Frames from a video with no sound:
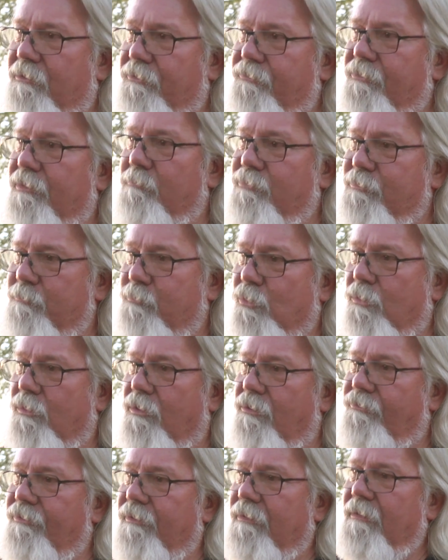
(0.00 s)
Trump
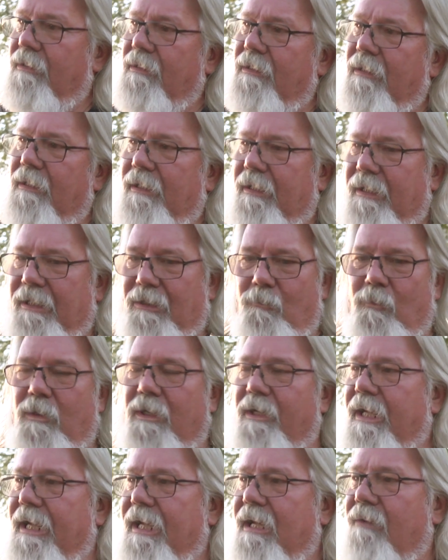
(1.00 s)
supporters and
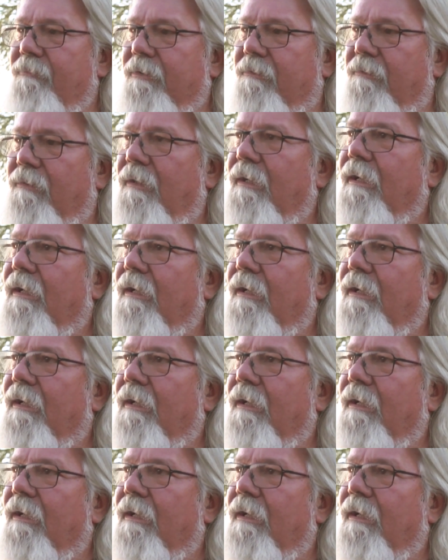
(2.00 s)
what have you.